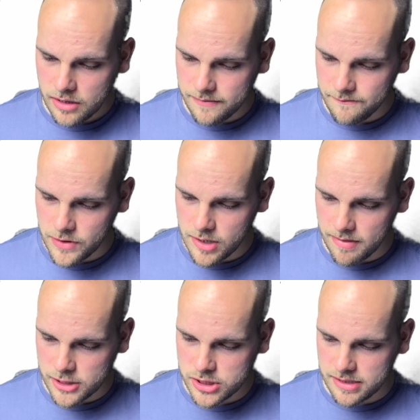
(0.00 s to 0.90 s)
confirmed
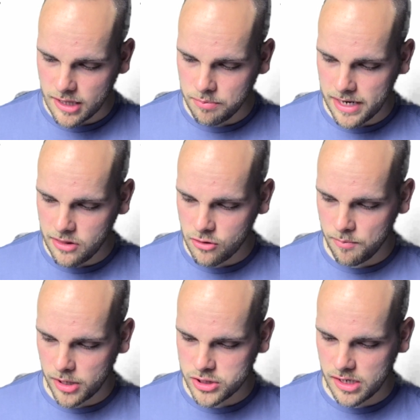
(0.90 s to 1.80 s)
last year that the plans to
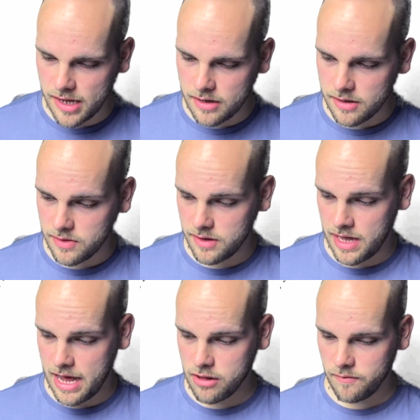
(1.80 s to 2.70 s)
abolish the
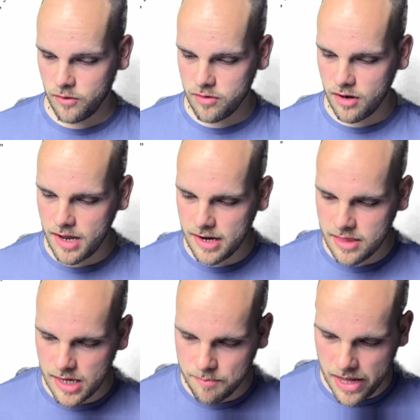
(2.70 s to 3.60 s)
House of Lords are likely to
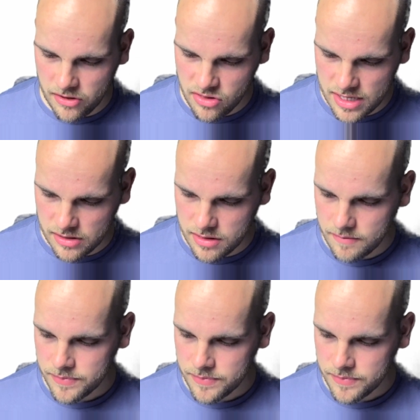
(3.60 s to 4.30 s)
take a back seat,